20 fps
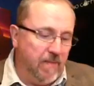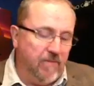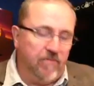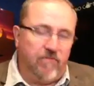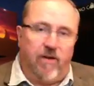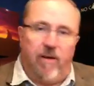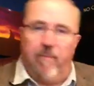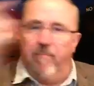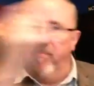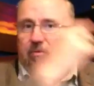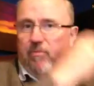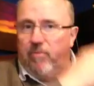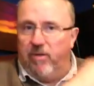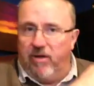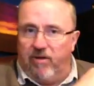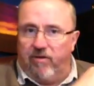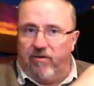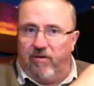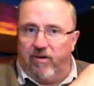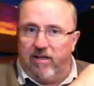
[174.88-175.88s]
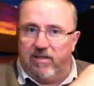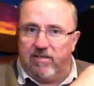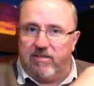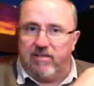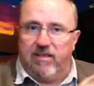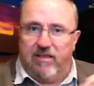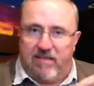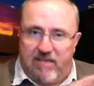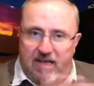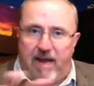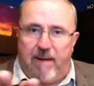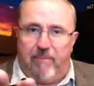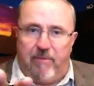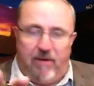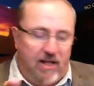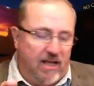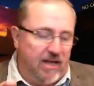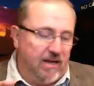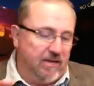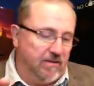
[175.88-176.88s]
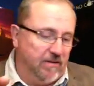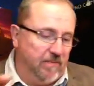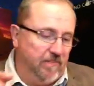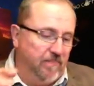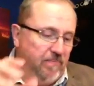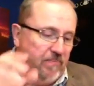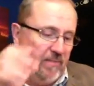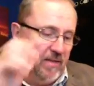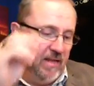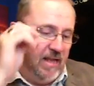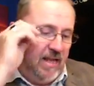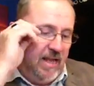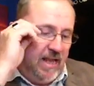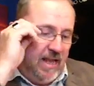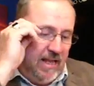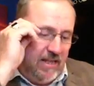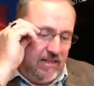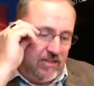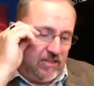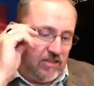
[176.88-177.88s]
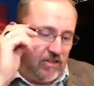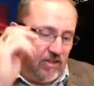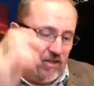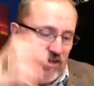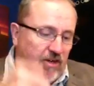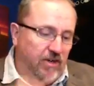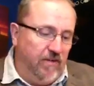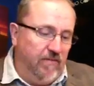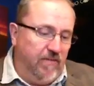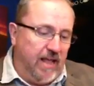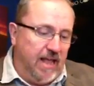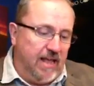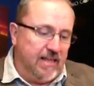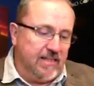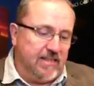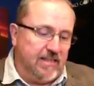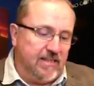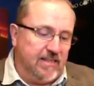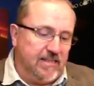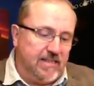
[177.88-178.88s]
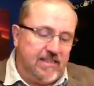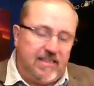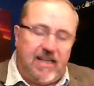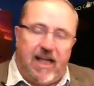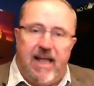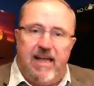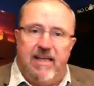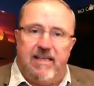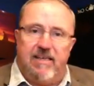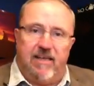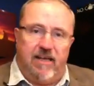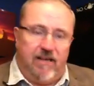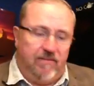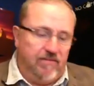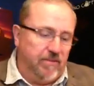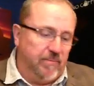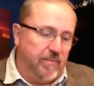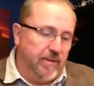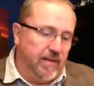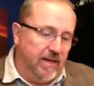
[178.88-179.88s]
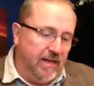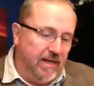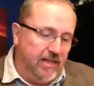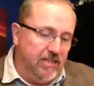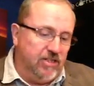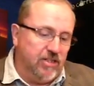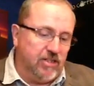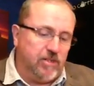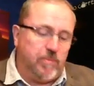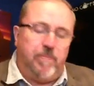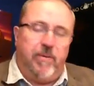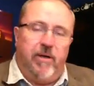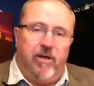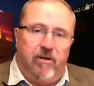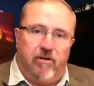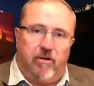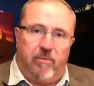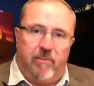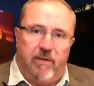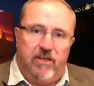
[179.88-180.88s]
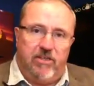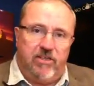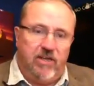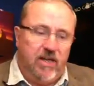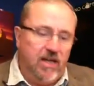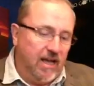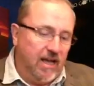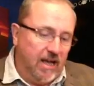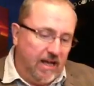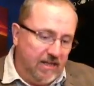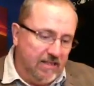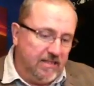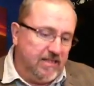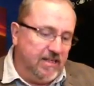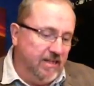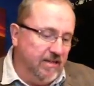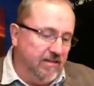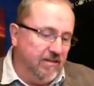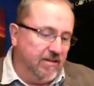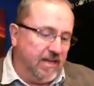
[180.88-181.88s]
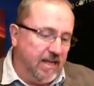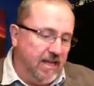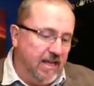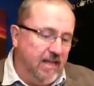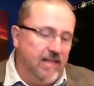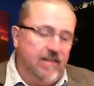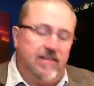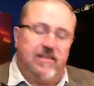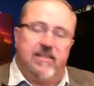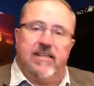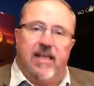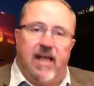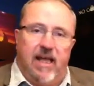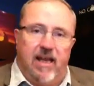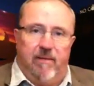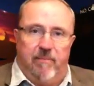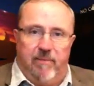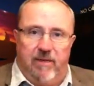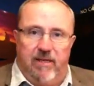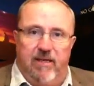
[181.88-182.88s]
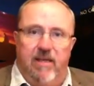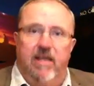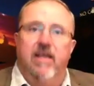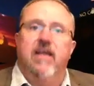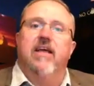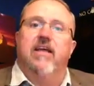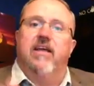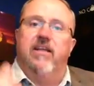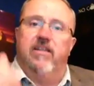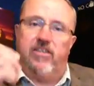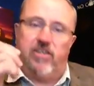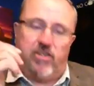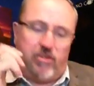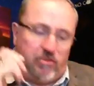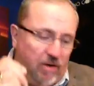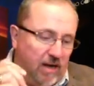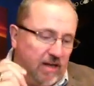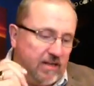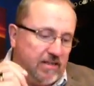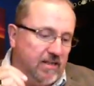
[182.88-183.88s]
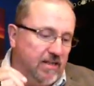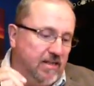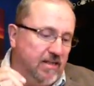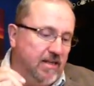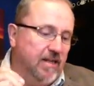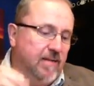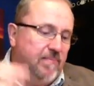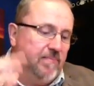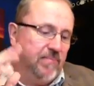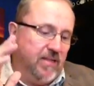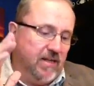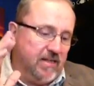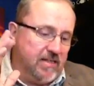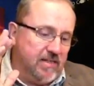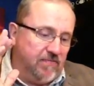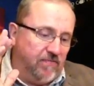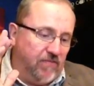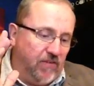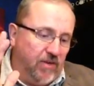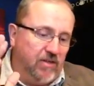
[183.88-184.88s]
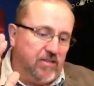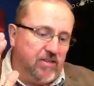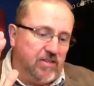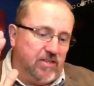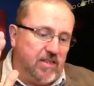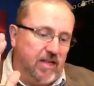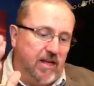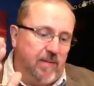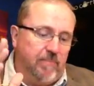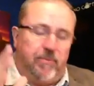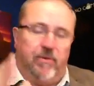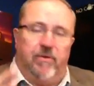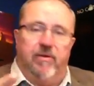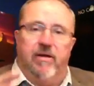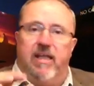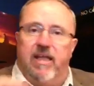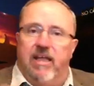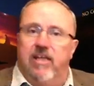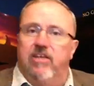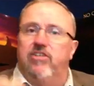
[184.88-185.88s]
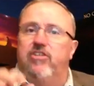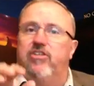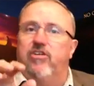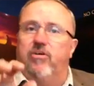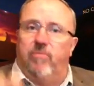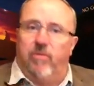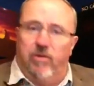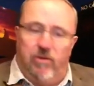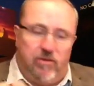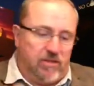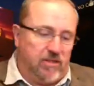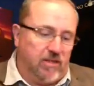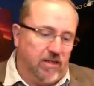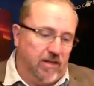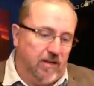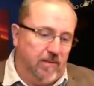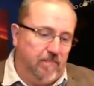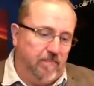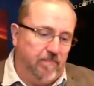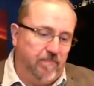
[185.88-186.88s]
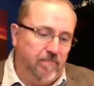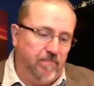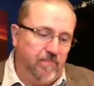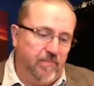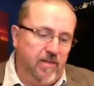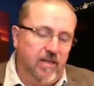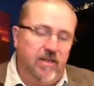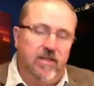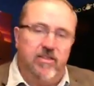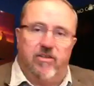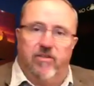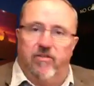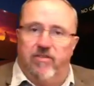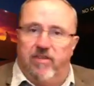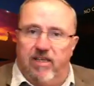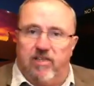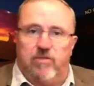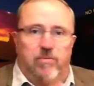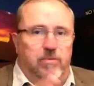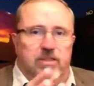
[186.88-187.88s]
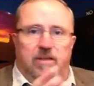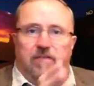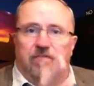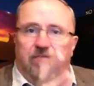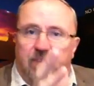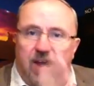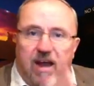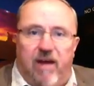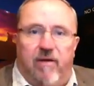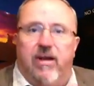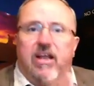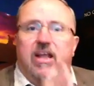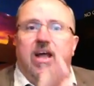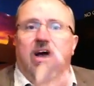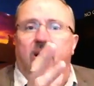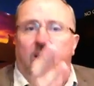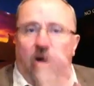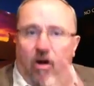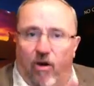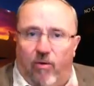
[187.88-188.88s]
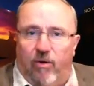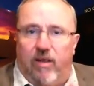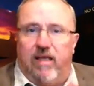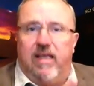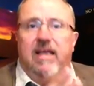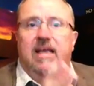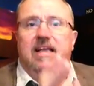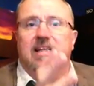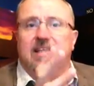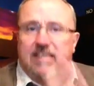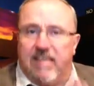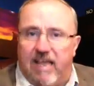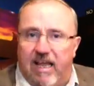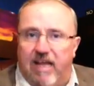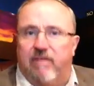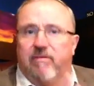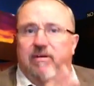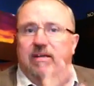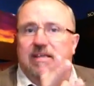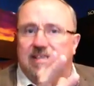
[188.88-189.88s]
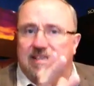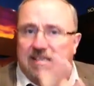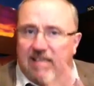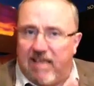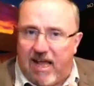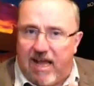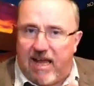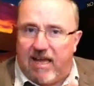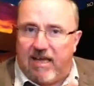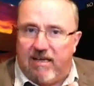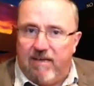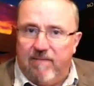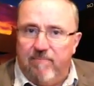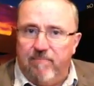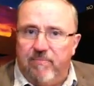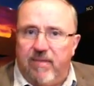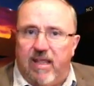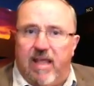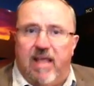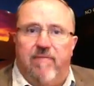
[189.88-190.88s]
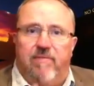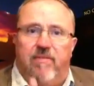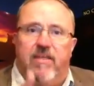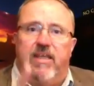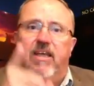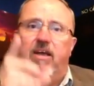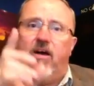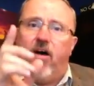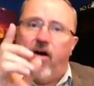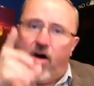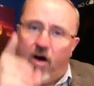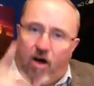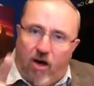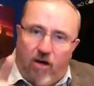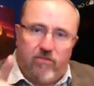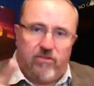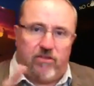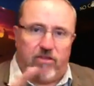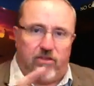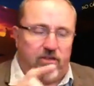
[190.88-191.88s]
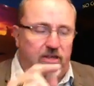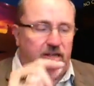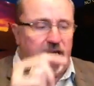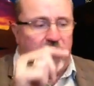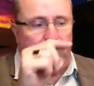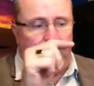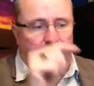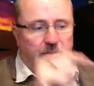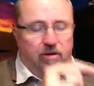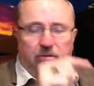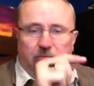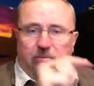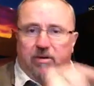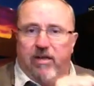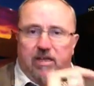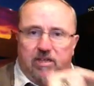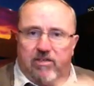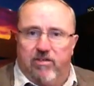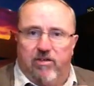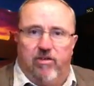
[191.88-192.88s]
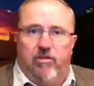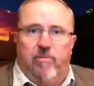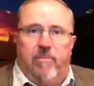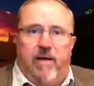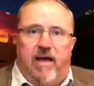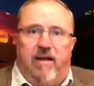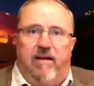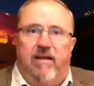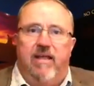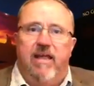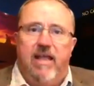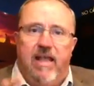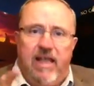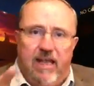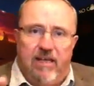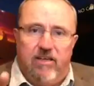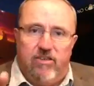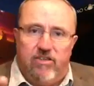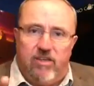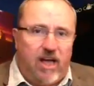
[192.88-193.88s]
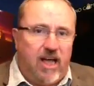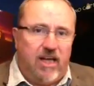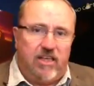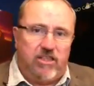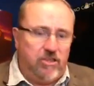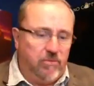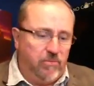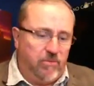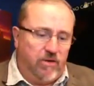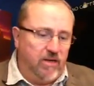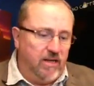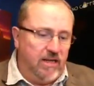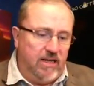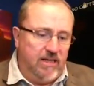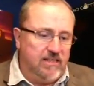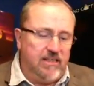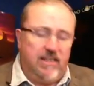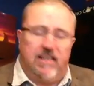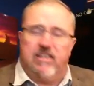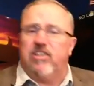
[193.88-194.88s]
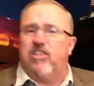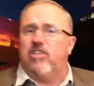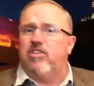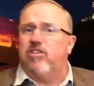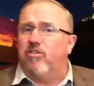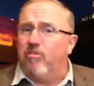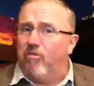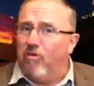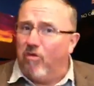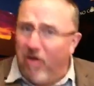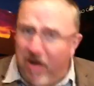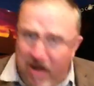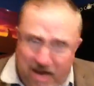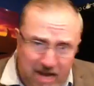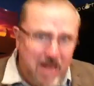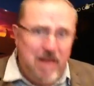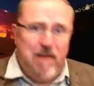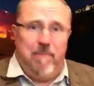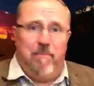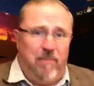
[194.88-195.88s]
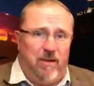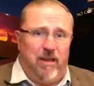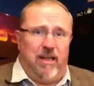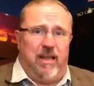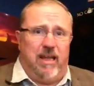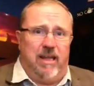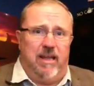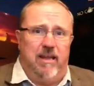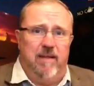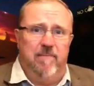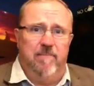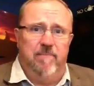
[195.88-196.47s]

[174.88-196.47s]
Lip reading: from the wilderness, the tabernacle. It served as the site of the religious pilgrimage until King Solomon constructed the first temple in Jerusalem. So this was a very holy, sacred site. And the altar that I'm going to read to you about in Joshua is extremely